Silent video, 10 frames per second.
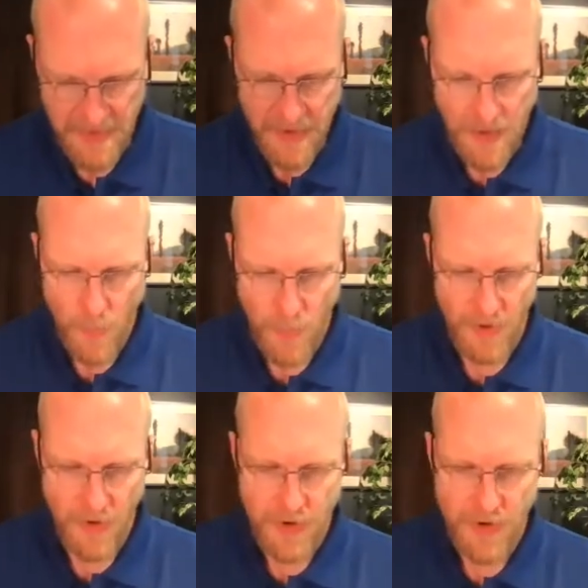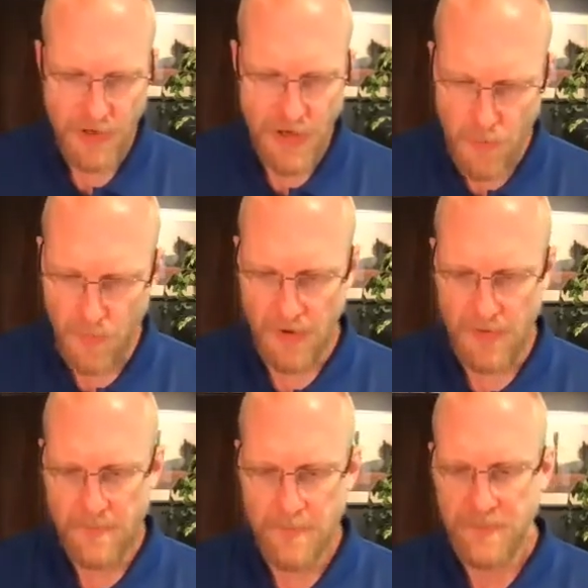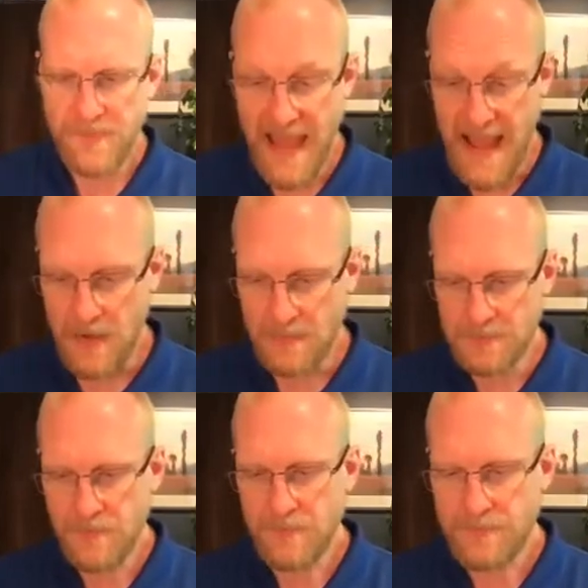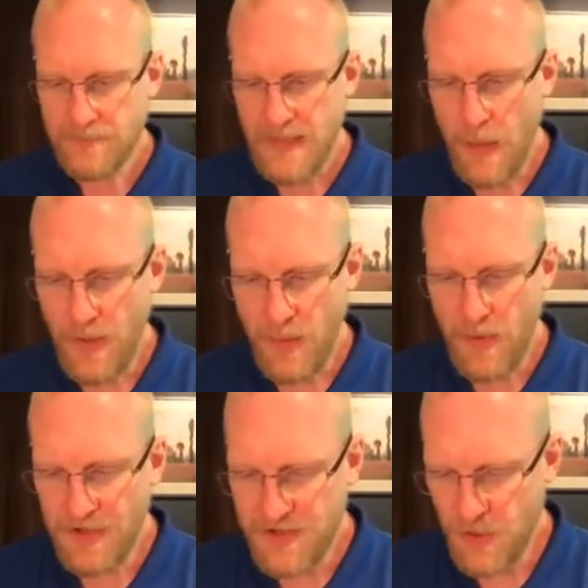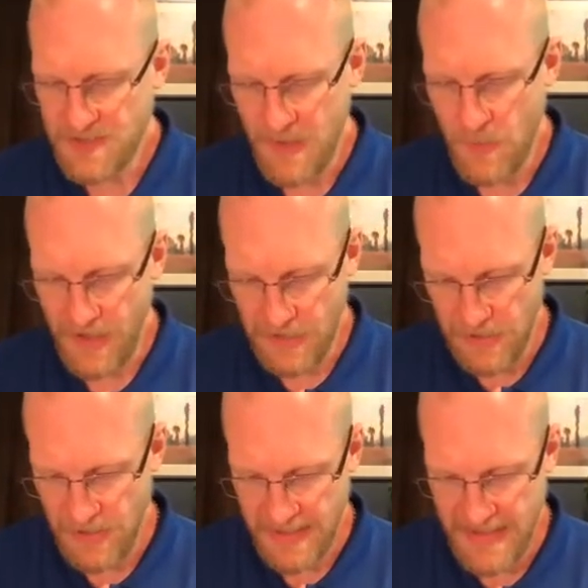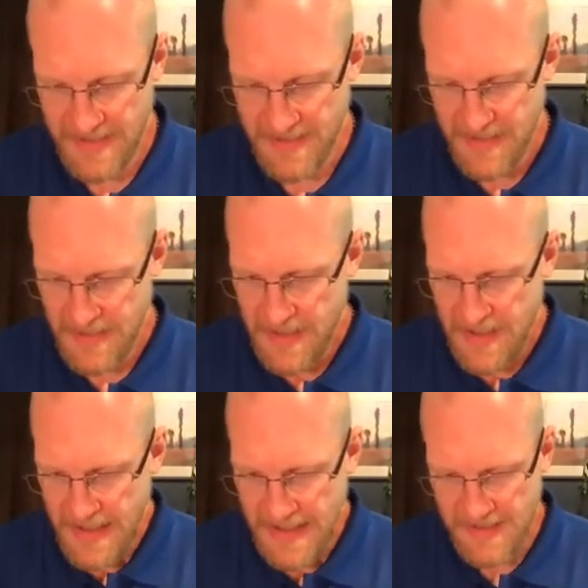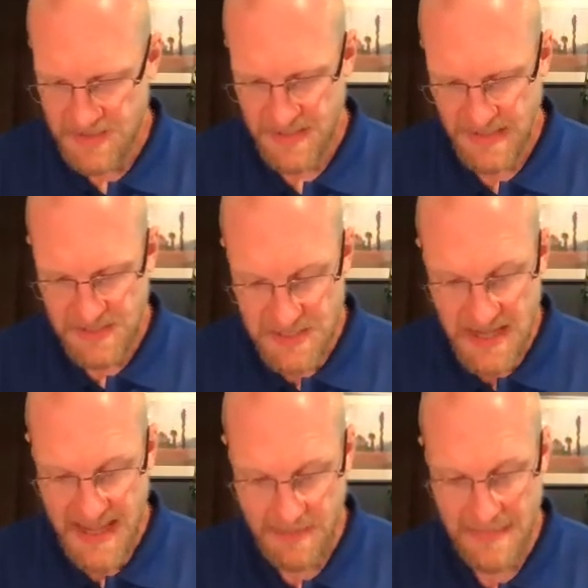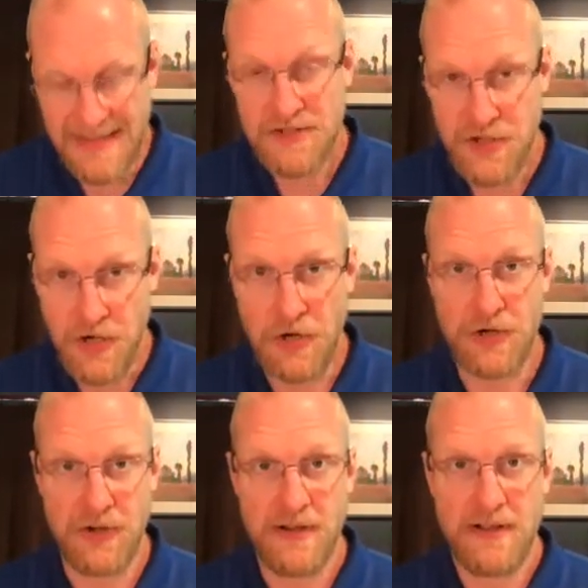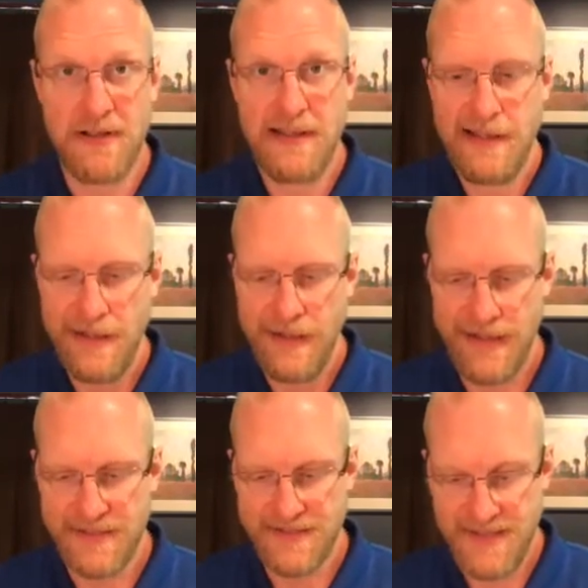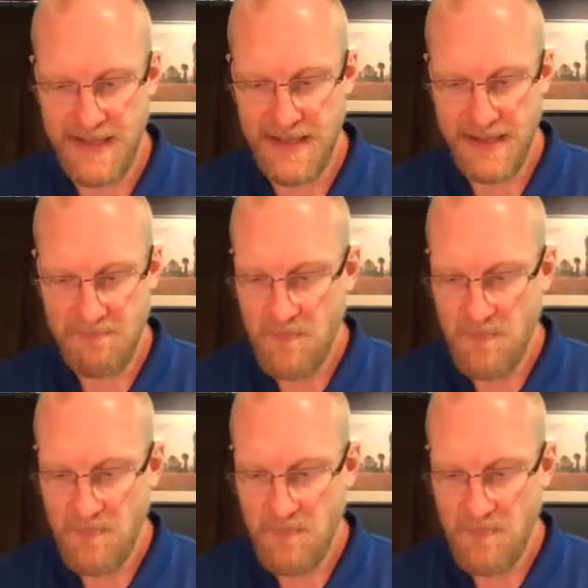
were Gomer. Now, what I want to do is I want to look at each name in turn and see